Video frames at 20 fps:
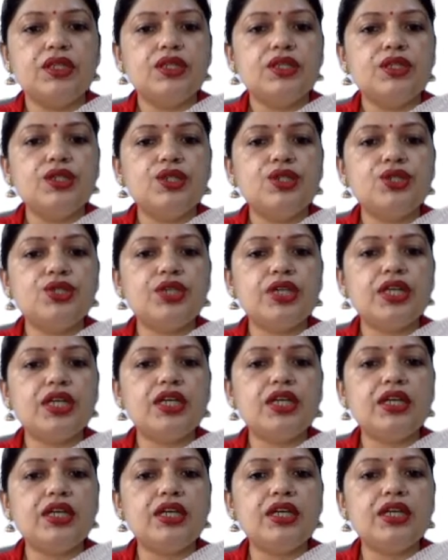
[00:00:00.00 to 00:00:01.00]

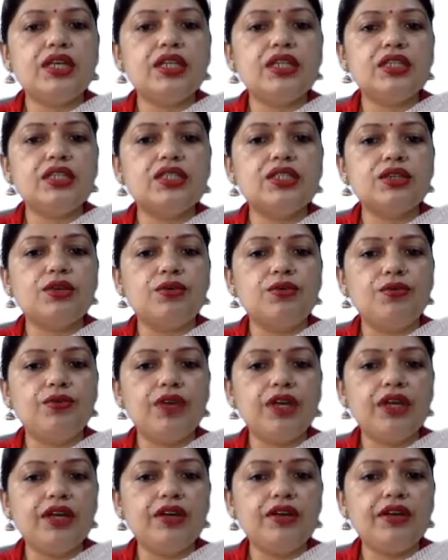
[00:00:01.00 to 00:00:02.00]
She is
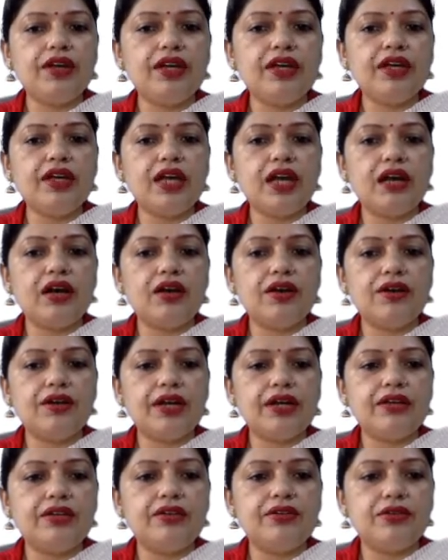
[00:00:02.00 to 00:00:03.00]
wearing a
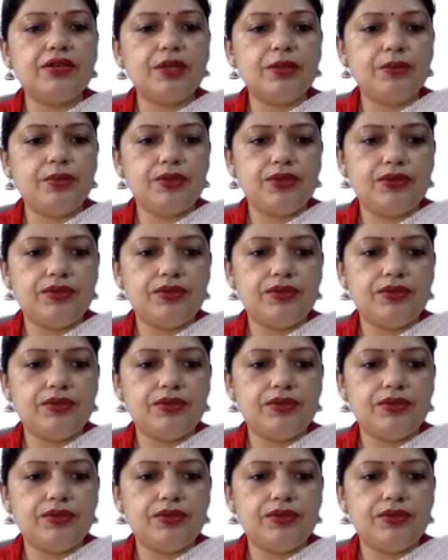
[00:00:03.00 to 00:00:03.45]
red ribbon.